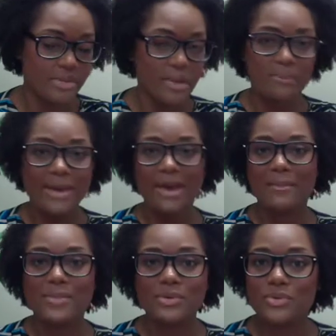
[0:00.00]

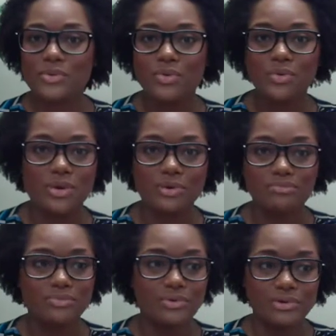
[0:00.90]
bamboo
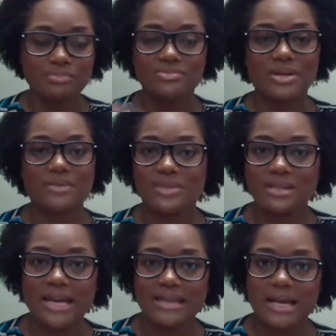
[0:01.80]
or something
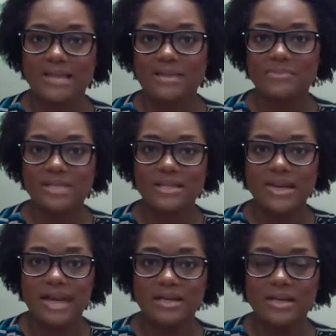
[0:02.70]
like that, something
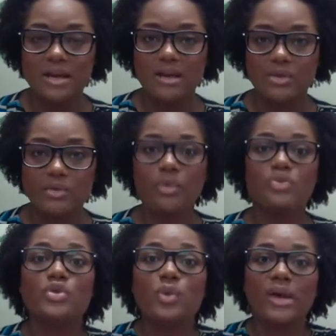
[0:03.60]
that
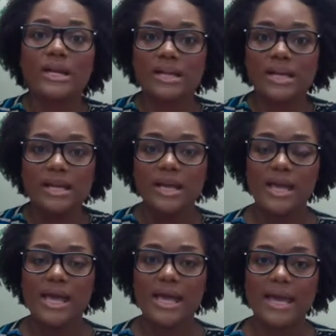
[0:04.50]
grows quickly
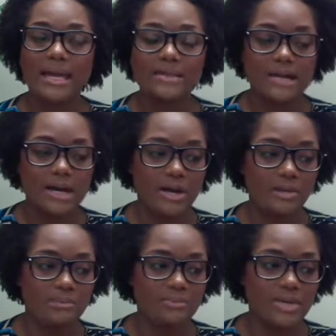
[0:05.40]
and
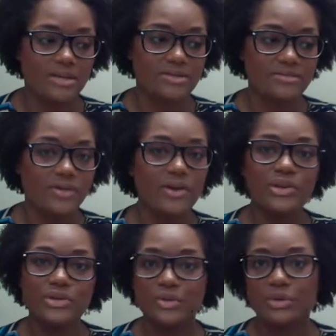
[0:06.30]
is very
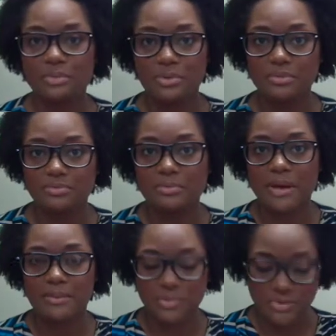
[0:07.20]
durable.
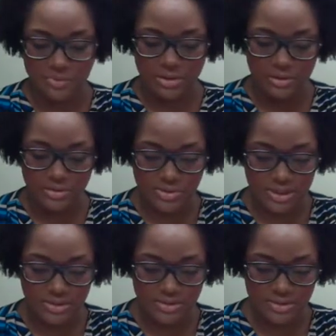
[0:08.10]
Bamboo is one of those
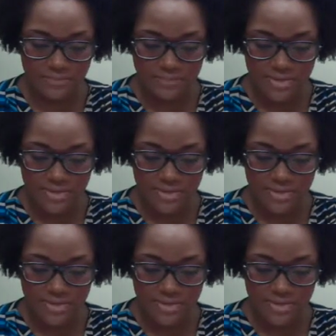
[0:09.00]
things.